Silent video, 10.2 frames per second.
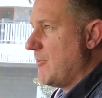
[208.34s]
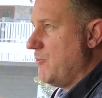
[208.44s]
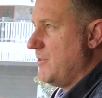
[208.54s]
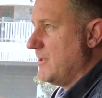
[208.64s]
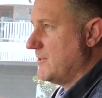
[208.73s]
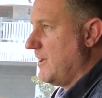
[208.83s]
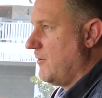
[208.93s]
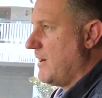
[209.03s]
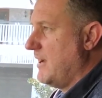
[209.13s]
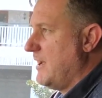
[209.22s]
up with the
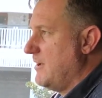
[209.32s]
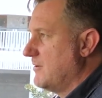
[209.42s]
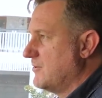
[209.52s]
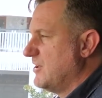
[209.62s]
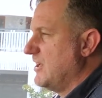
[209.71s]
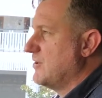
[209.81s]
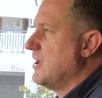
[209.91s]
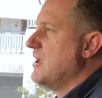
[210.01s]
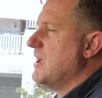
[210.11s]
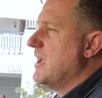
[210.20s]
accelerator. See,
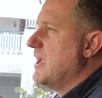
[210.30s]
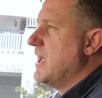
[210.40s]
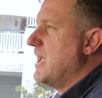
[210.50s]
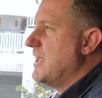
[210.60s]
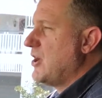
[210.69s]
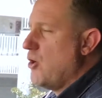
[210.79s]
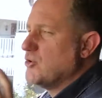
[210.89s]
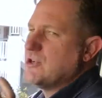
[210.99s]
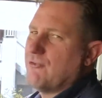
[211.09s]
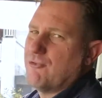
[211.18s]
it
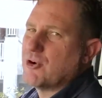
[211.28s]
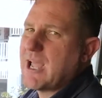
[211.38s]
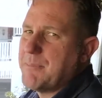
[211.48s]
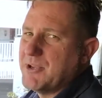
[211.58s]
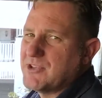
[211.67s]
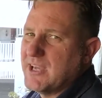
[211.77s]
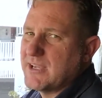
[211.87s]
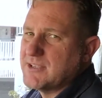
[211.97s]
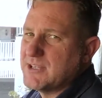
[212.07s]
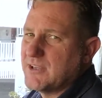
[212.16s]
holds on for a couple of seconds.